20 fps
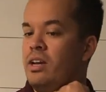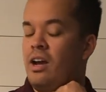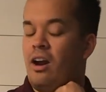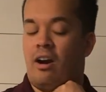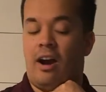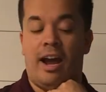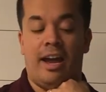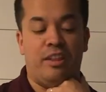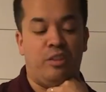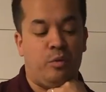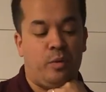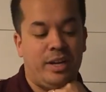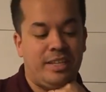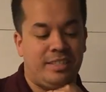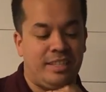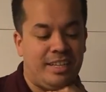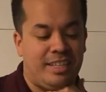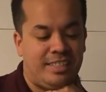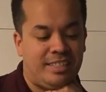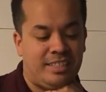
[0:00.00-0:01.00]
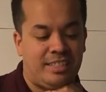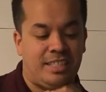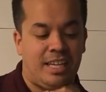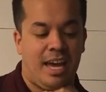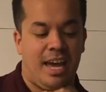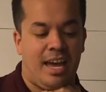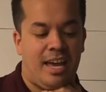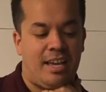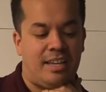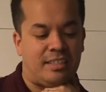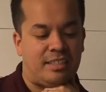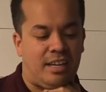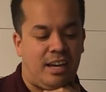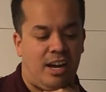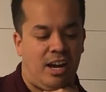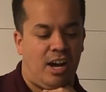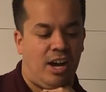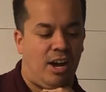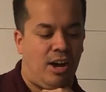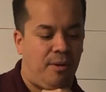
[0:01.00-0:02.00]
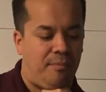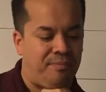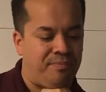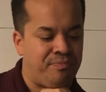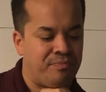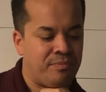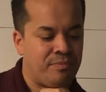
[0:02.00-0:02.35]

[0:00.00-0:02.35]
All right, and the reason he says um,